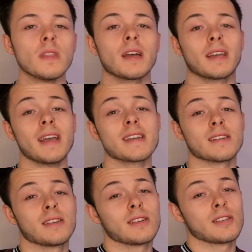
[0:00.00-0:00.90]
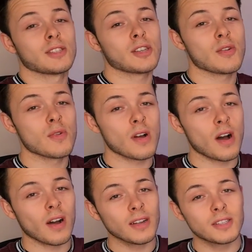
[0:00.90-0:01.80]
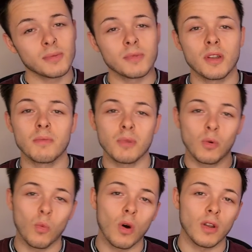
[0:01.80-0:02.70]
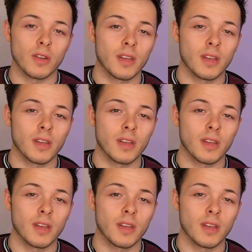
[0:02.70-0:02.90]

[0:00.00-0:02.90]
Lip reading: Okay, so item number one,